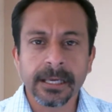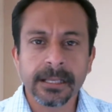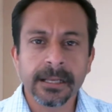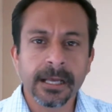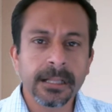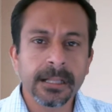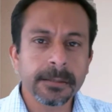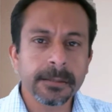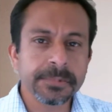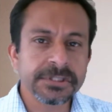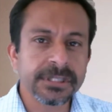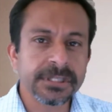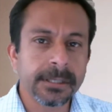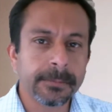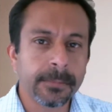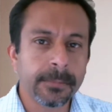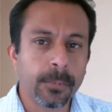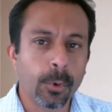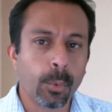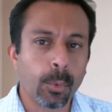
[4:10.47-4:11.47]
it helps
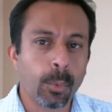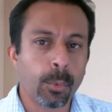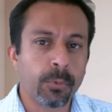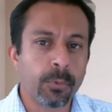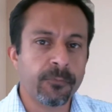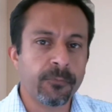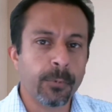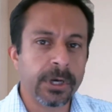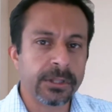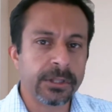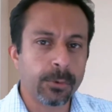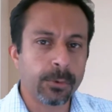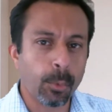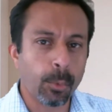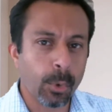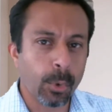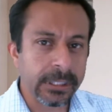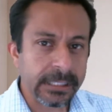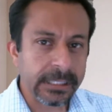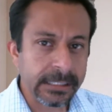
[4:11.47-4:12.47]
them with
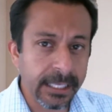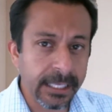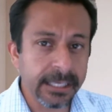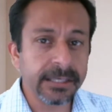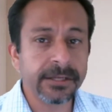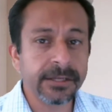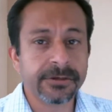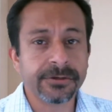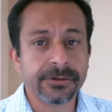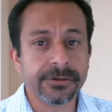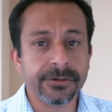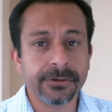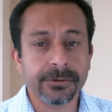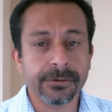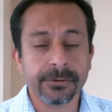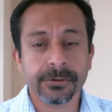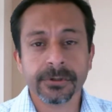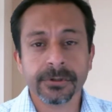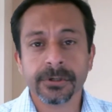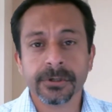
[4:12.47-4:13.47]
what they need to
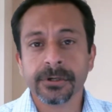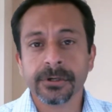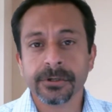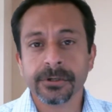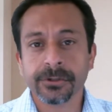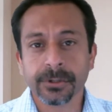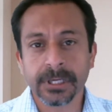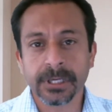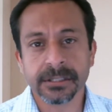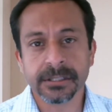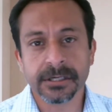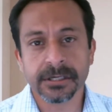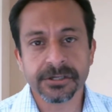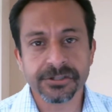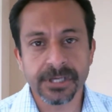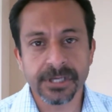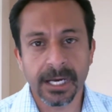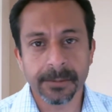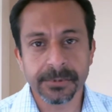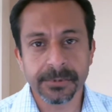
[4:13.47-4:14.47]
do to get their
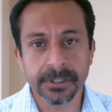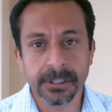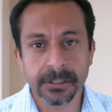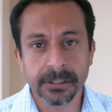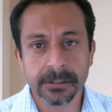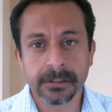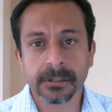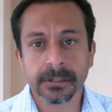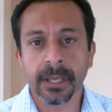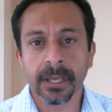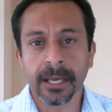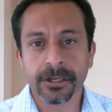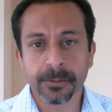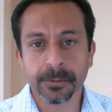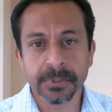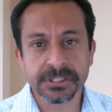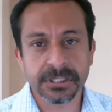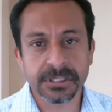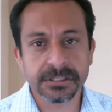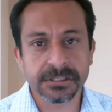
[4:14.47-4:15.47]
job done and
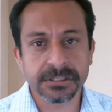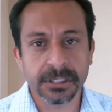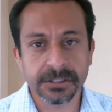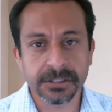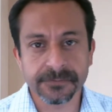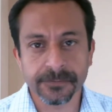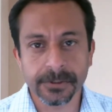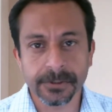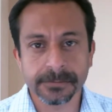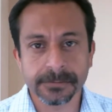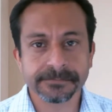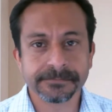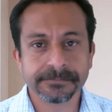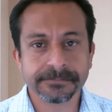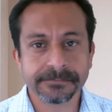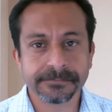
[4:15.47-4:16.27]
to be successful.